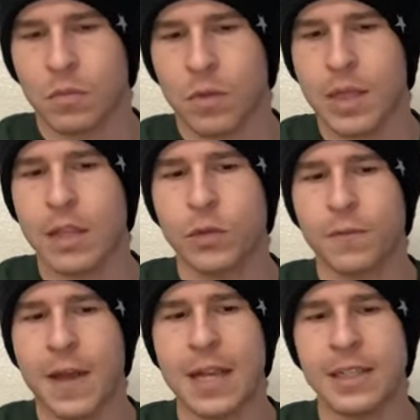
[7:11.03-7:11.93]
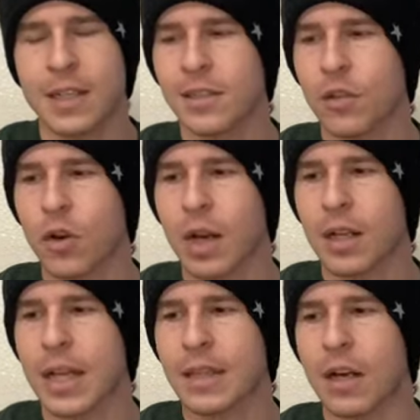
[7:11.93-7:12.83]
And that's what's fascinating, is that they're
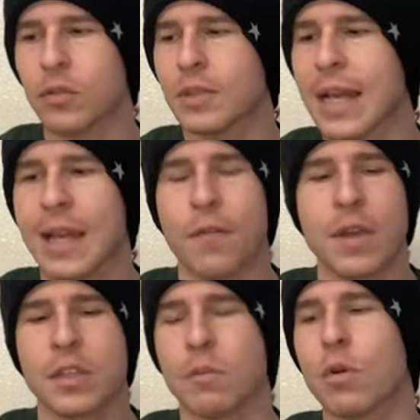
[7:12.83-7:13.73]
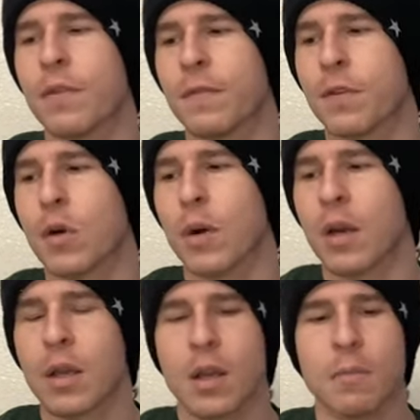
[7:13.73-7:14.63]
kind of like, they don't like how things are moving forward,